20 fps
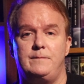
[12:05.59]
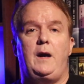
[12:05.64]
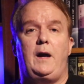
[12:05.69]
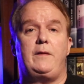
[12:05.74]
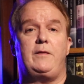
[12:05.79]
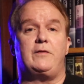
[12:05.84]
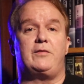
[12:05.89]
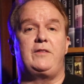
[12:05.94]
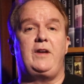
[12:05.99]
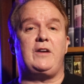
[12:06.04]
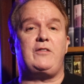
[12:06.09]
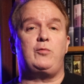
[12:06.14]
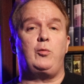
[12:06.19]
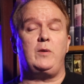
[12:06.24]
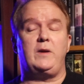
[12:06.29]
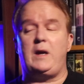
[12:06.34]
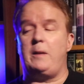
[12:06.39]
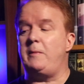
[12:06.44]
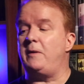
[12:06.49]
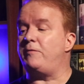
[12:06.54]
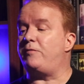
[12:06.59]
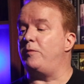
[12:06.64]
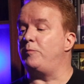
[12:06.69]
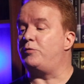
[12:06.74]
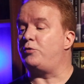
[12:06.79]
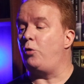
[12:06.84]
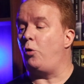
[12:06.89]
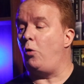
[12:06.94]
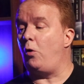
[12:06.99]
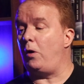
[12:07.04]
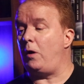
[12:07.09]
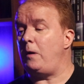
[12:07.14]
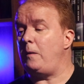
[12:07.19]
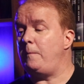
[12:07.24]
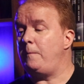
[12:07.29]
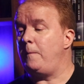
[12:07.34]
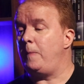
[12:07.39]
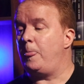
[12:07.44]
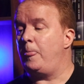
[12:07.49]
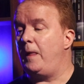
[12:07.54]
And this next one came in from
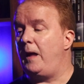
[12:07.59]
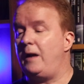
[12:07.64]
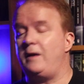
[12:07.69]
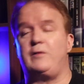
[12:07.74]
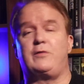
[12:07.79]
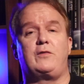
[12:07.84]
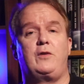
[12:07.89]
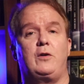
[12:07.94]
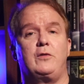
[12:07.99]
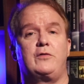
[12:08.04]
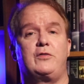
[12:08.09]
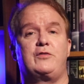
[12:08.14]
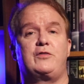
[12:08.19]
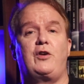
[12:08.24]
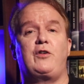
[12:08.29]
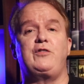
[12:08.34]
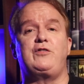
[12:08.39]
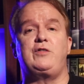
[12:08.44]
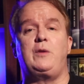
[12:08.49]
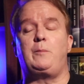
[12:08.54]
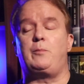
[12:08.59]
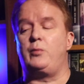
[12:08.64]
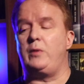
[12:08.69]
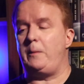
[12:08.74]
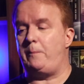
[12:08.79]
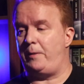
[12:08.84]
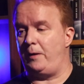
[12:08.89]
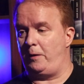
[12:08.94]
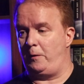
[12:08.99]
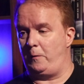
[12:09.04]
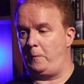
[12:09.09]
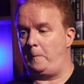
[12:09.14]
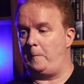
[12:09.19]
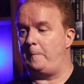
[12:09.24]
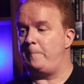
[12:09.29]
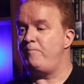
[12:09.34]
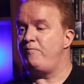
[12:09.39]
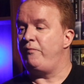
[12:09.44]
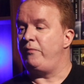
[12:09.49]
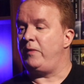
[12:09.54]
Tor, and it's called Starship Repo.